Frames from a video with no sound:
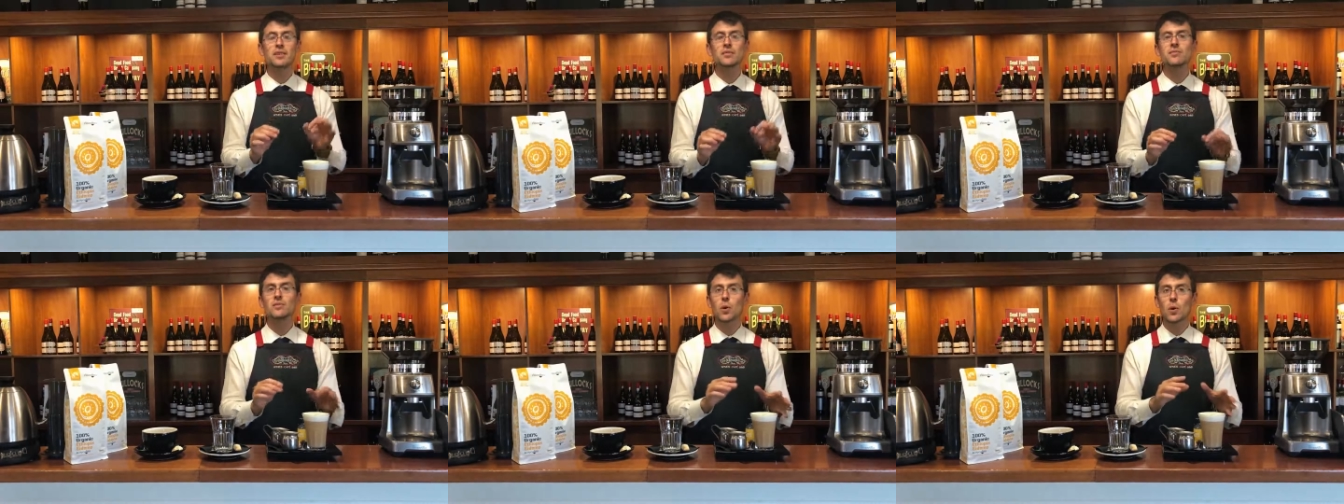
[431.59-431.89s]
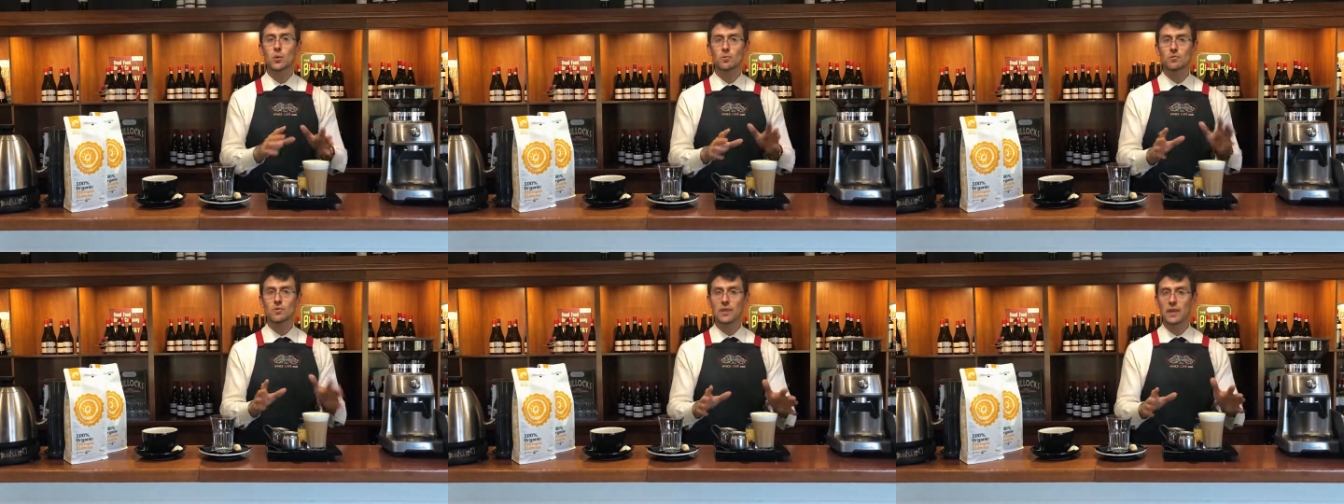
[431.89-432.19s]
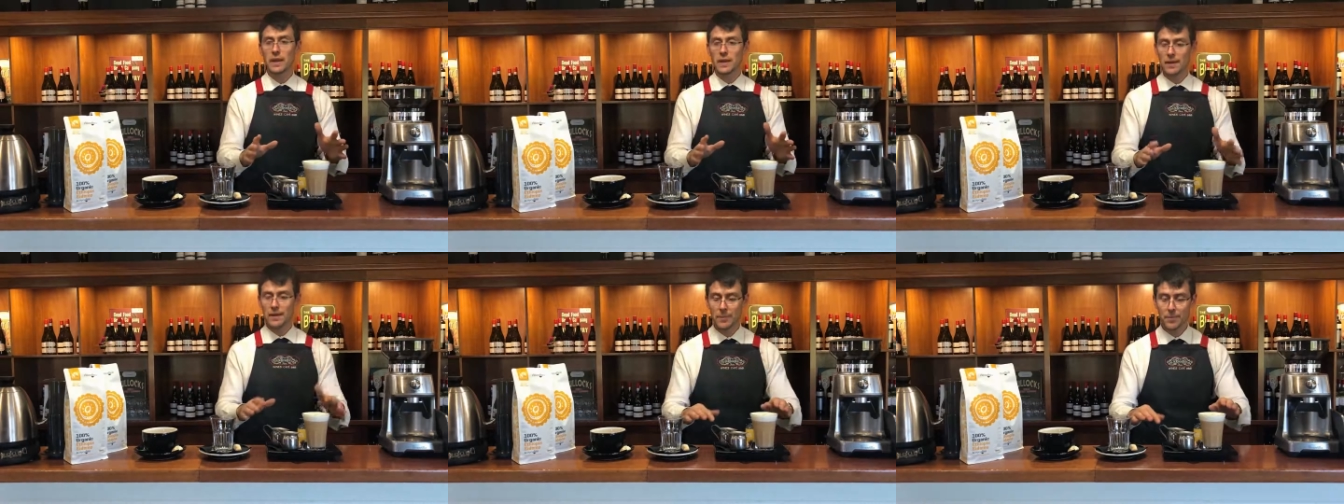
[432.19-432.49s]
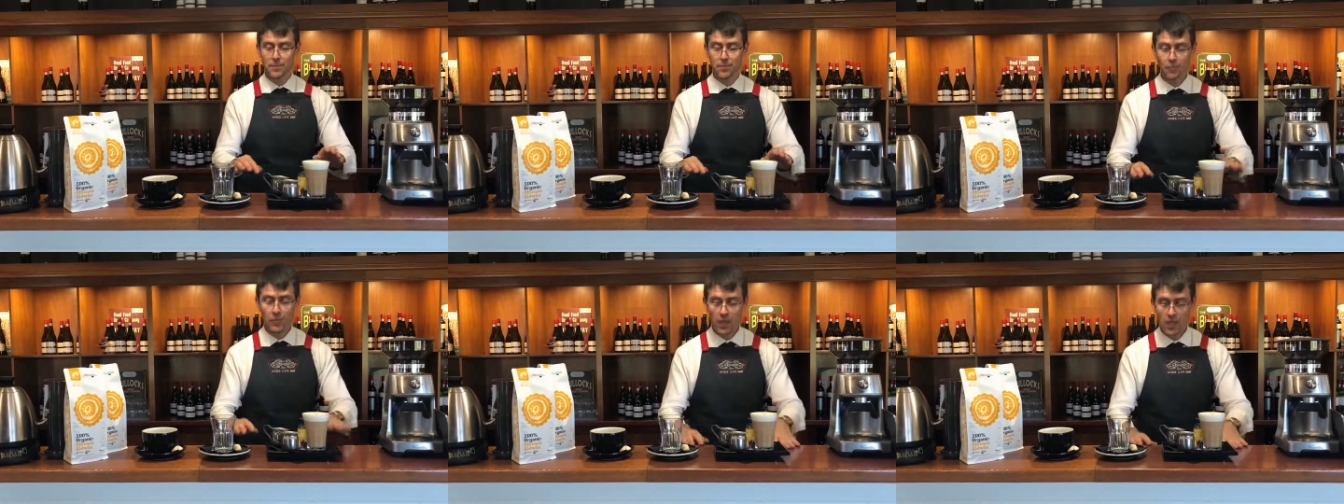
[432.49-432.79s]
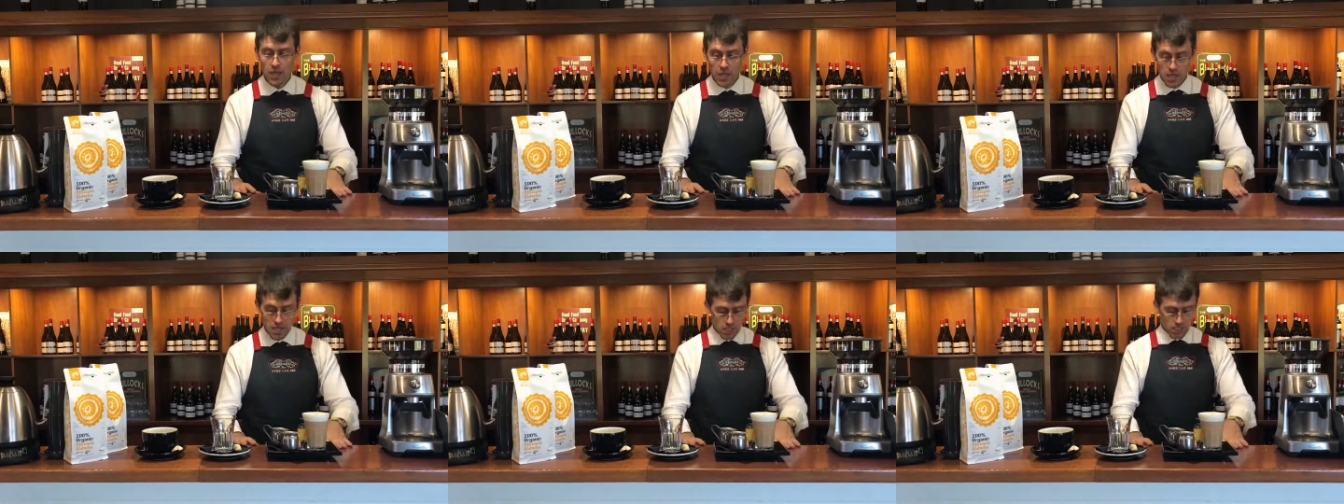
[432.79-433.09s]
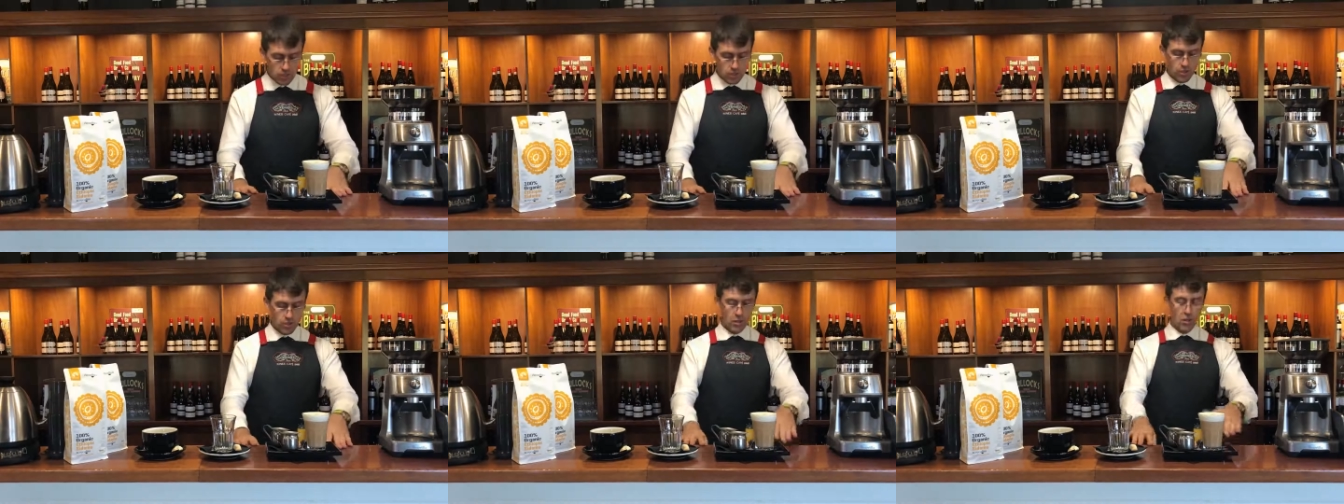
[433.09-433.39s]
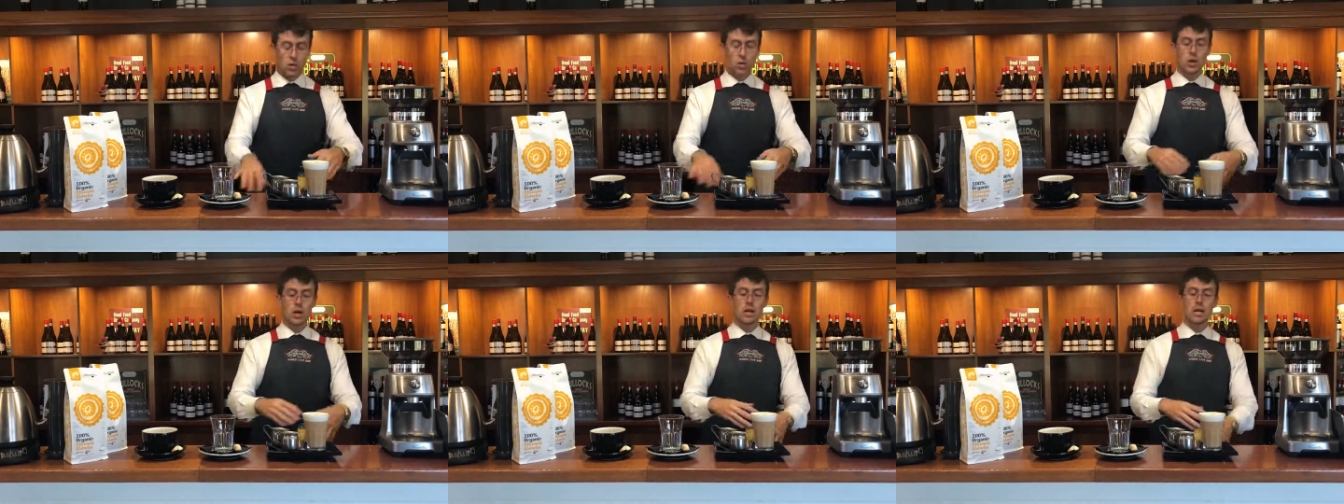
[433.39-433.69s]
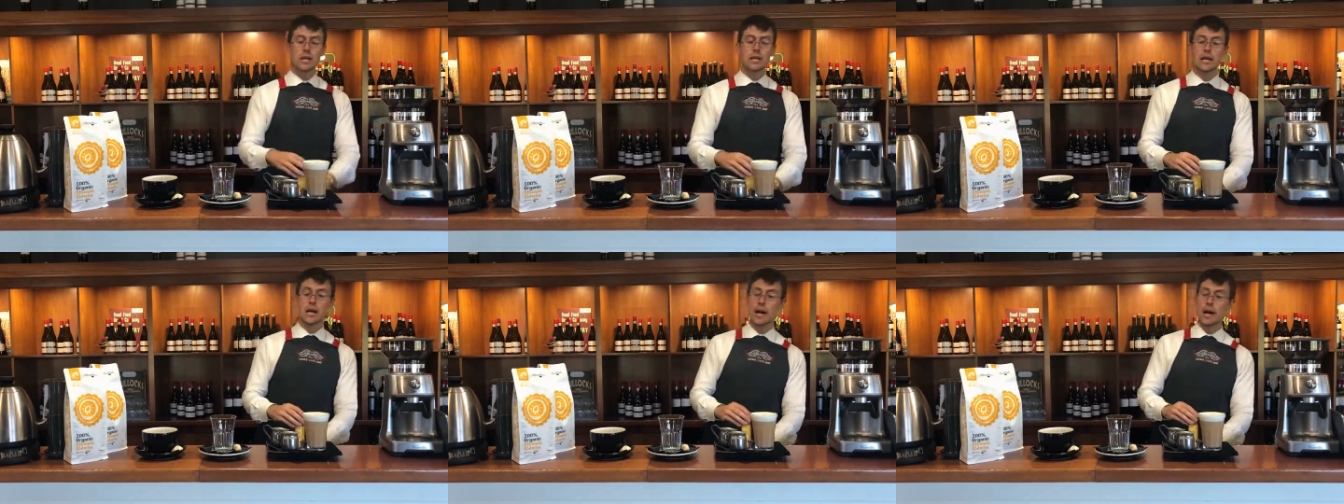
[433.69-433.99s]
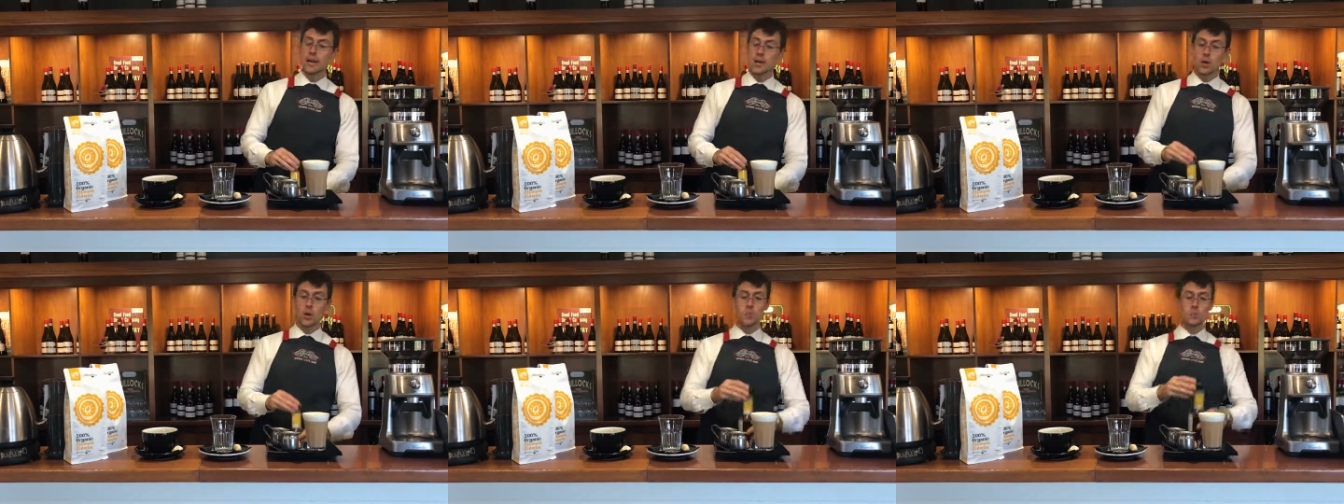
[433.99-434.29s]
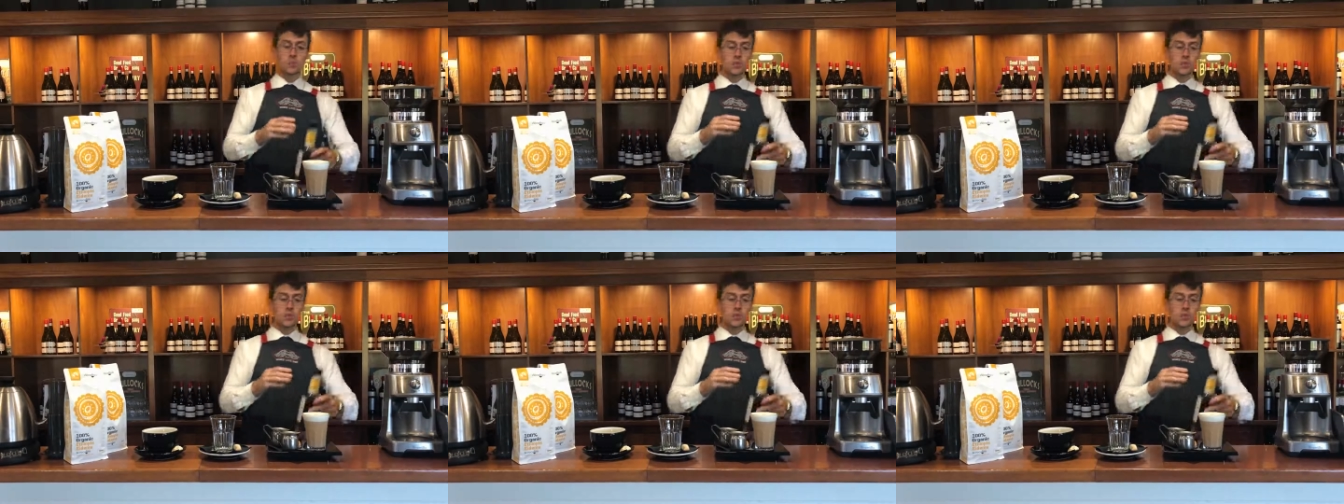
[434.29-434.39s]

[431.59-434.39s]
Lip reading: his own drink. So I hope